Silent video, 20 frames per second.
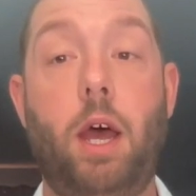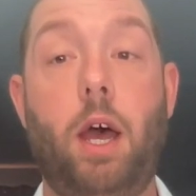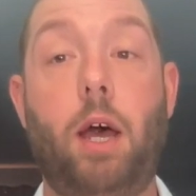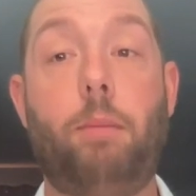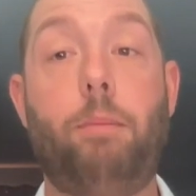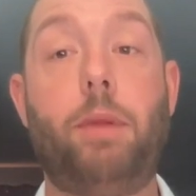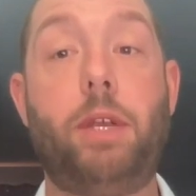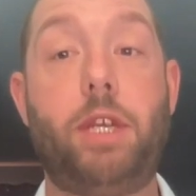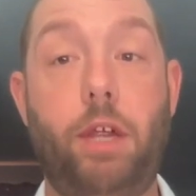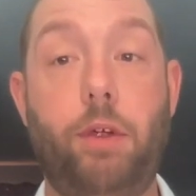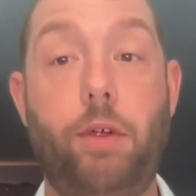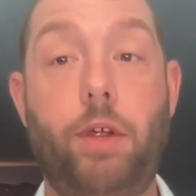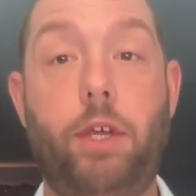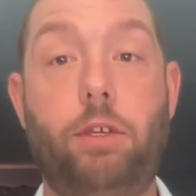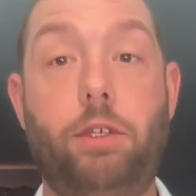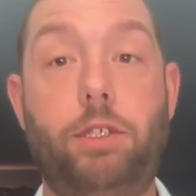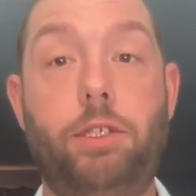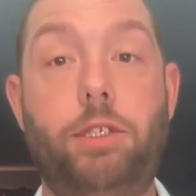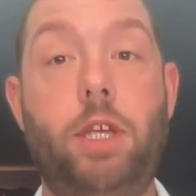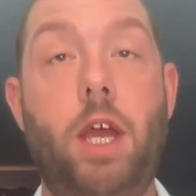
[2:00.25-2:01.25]

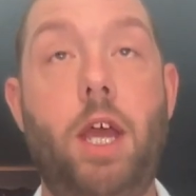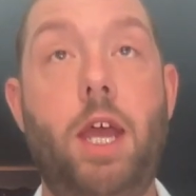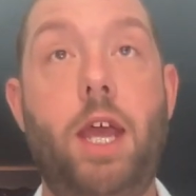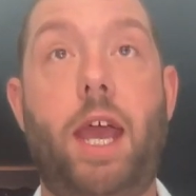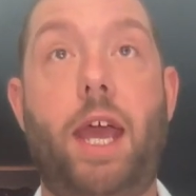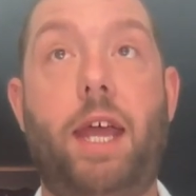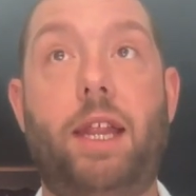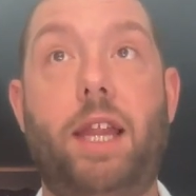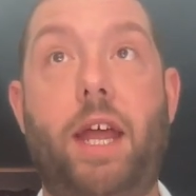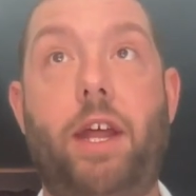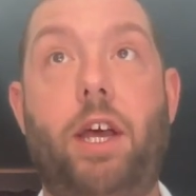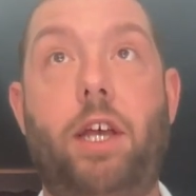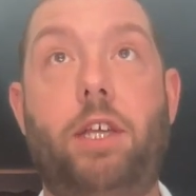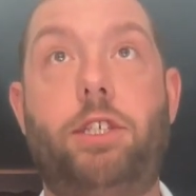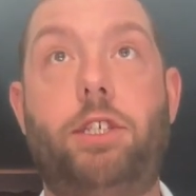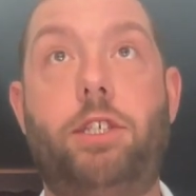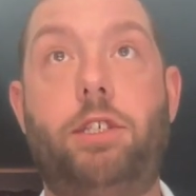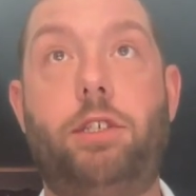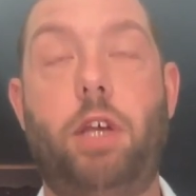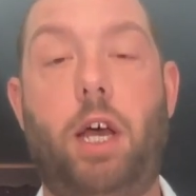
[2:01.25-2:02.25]
materials, and let
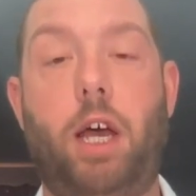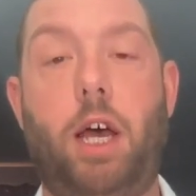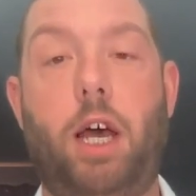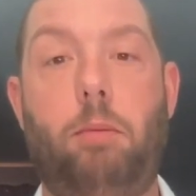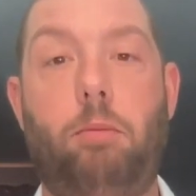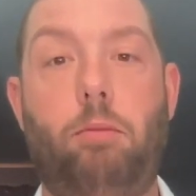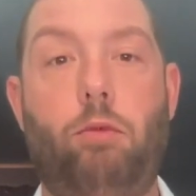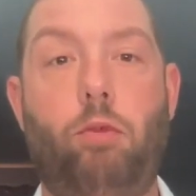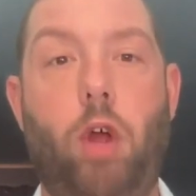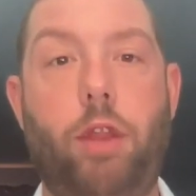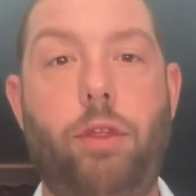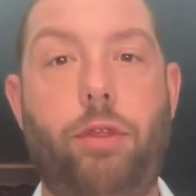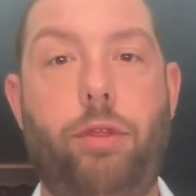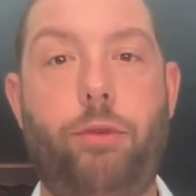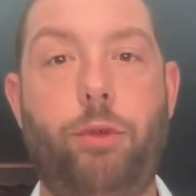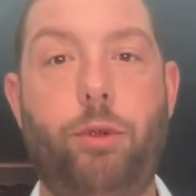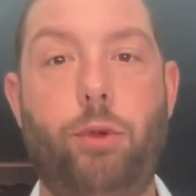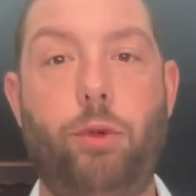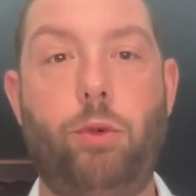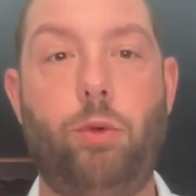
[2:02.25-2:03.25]
us run
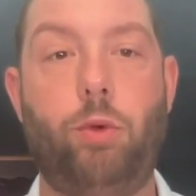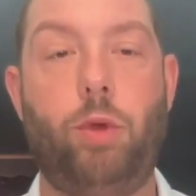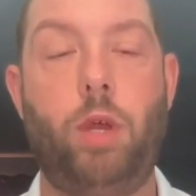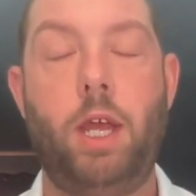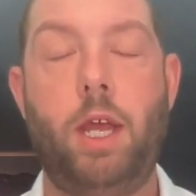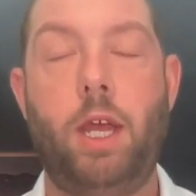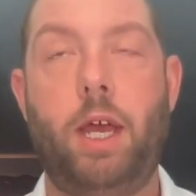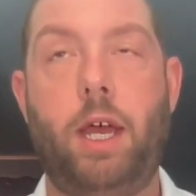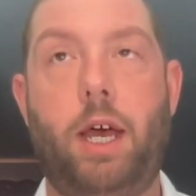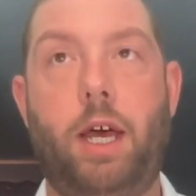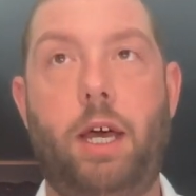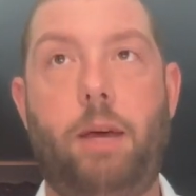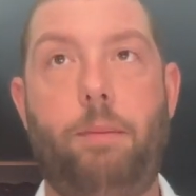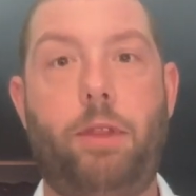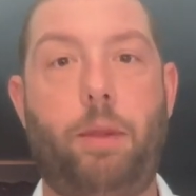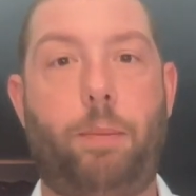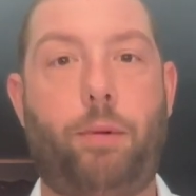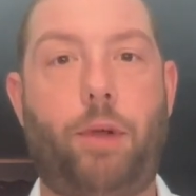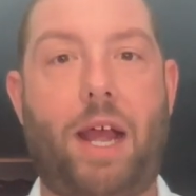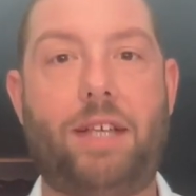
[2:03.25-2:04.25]
through
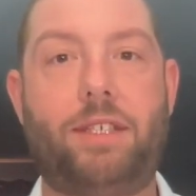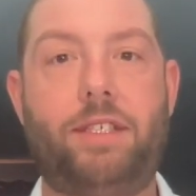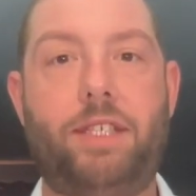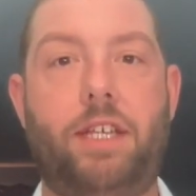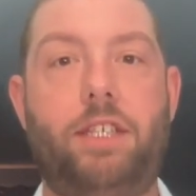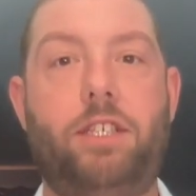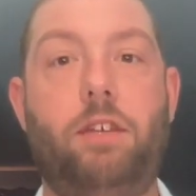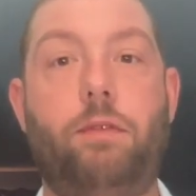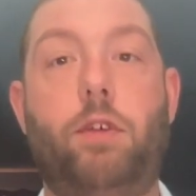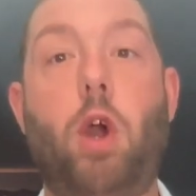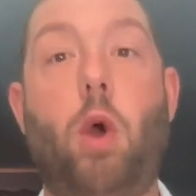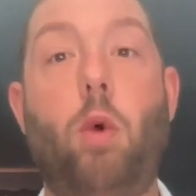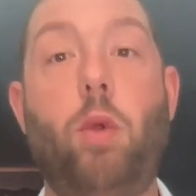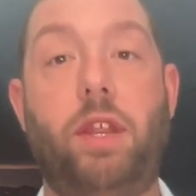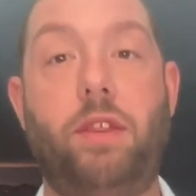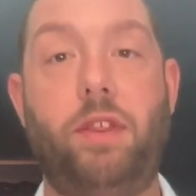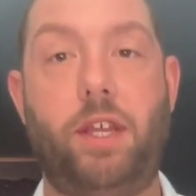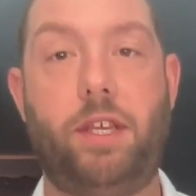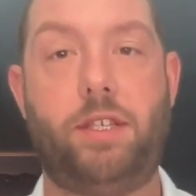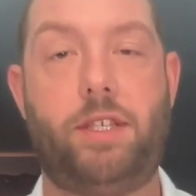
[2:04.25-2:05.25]
the process of
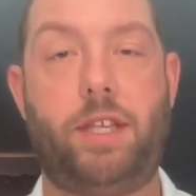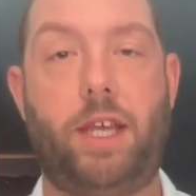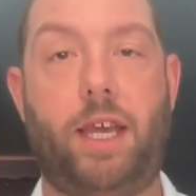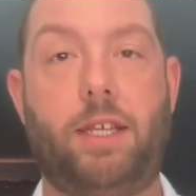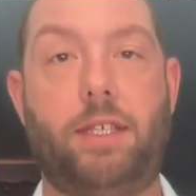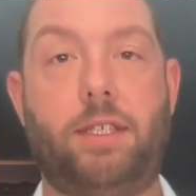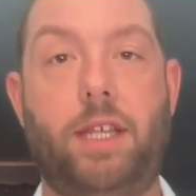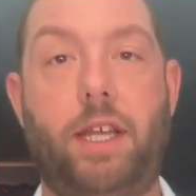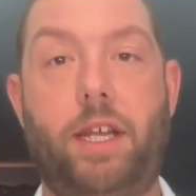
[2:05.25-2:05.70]
coating these things.